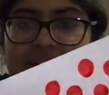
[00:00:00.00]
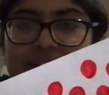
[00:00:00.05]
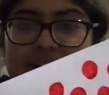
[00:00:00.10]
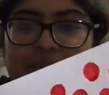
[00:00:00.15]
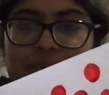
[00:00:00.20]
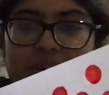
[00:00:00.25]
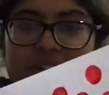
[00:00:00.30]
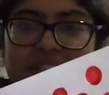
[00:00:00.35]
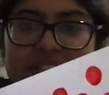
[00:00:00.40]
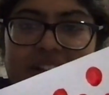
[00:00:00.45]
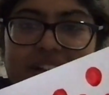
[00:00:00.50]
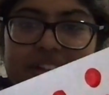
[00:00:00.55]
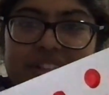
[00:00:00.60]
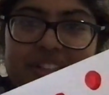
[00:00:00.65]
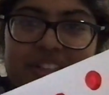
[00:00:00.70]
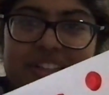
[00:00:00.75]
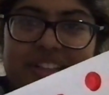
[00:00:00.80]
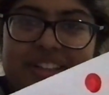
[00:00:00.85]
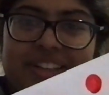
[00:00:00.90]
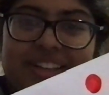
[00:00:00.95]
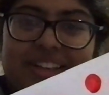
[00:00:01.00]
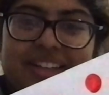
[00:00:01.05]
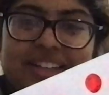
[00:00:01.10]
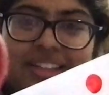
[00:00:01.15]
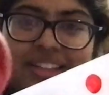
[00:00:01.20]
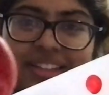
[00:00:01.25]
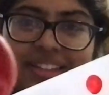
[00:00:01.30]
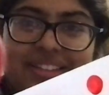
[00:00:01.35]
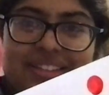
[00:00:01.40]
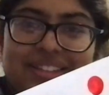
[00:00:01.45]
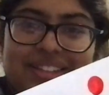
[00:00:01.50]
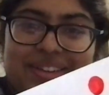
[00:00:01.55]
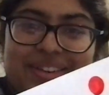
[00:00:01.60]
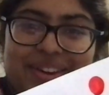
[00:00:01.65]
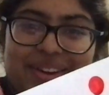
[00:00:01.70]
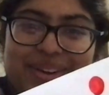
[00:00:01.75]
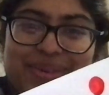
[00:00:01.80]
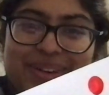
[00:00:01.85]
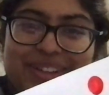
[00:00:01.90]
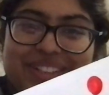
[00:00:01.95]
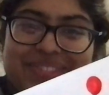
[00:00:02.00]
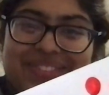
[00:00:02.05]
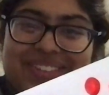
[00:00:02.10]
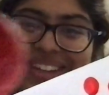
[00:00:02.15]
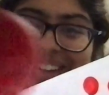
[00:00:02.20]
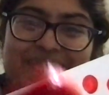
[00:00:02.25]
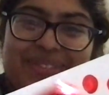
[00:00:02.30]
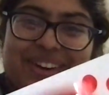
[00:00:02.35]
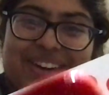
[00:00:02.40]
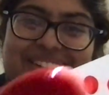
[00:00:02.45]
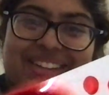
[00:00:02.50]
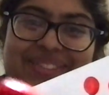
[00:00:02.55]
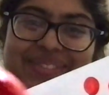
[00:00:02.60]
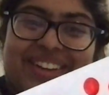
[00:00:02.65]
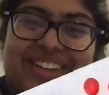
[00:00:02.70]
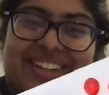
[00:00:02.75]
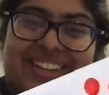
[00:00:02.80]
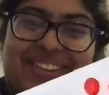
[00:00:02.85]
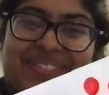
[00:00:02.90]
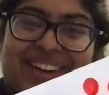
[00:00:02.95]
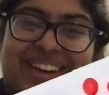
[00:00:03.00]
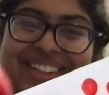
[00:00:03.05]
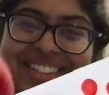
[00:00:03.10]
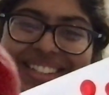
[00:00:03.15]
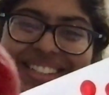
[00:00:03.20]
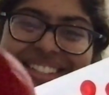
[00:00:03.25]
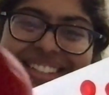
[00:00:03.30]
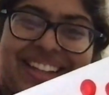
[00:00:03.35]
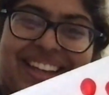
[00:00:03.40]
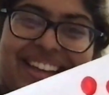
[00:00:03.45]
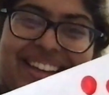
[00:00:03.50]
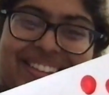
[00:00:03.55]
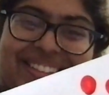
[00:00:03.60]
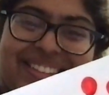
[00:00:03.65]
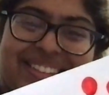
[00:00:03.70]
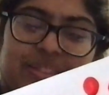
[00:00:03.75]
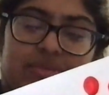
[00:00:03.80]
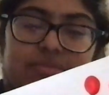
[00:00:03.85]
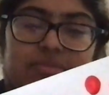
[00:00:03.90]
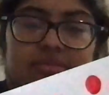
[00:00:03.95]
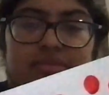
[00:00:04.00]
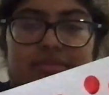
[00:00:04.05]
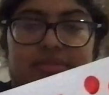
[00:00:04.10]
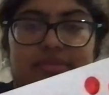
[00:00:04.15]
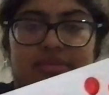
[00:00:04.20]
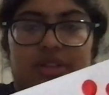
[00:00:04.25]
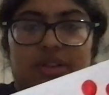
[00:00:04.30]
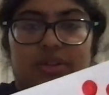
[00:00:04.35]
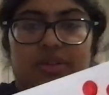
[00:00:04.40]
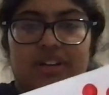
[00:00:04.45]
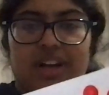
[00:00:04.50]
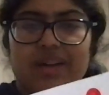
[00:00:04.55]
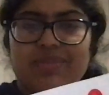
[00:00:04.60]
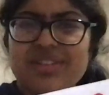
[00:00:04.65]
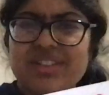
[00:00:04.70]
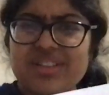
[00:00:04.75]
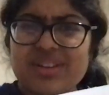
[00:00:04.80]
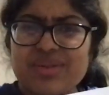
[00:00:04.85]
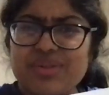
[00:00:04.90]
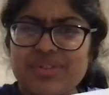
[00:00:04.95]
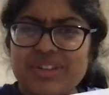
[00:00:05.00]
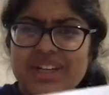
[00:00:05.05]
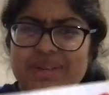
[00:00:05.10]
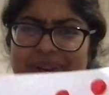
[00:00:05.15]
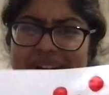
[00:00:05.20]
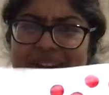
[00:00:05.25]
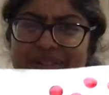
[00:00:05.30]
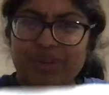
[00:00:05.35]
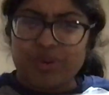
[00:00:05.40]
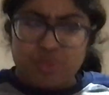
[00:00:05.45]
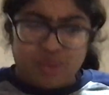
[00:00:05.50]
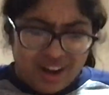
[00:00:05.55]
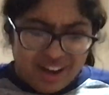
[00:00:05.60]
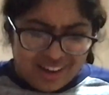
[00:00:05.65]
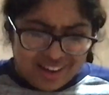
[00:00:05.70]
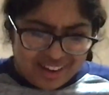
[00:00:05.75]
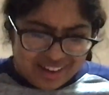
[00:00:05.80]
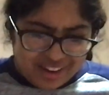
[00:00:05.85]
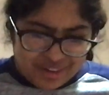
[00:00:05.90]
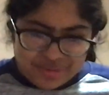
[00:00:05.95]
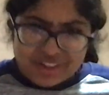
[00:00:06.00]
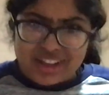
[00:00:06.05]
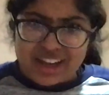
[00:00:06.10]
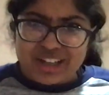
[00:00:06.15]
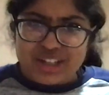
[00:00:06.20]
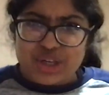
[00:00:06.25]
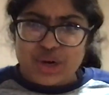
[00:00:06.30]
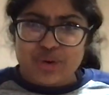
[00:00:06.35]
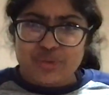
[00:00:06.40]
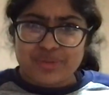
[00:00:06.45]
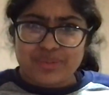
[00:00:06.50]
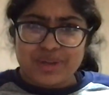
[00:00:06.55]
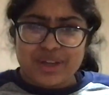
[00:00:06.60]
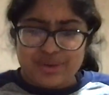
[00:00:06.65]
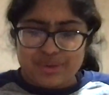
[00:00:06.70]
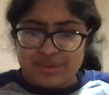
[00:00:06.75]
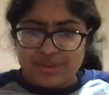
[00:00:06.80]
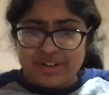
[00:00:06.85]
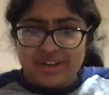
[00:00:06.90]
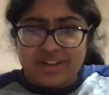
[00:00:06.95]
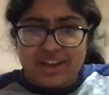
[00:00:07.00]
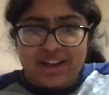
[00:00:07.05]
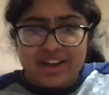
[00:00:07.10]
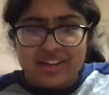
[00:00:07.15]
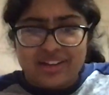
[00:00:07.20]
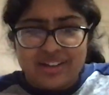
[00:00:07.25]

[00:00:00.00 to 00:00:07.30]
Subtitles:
a taste? You know you want them. Come on, come on, come on. Just like, I'm so creepy. And for what? I feel like Joe from you, okay?